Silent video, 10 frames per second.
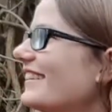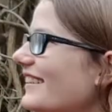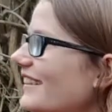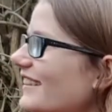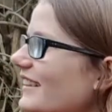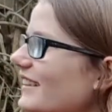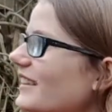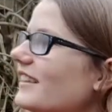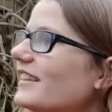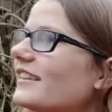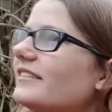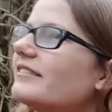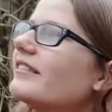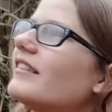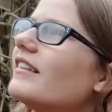
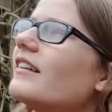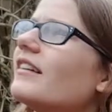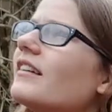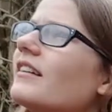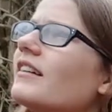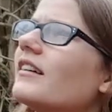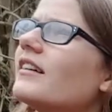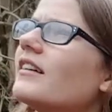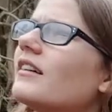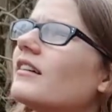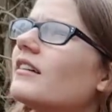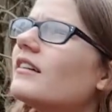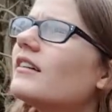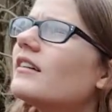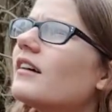
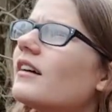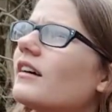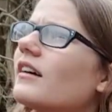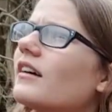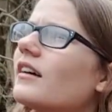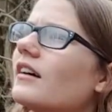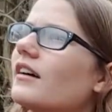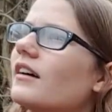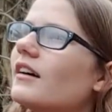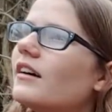No words are spoken by the person on screen.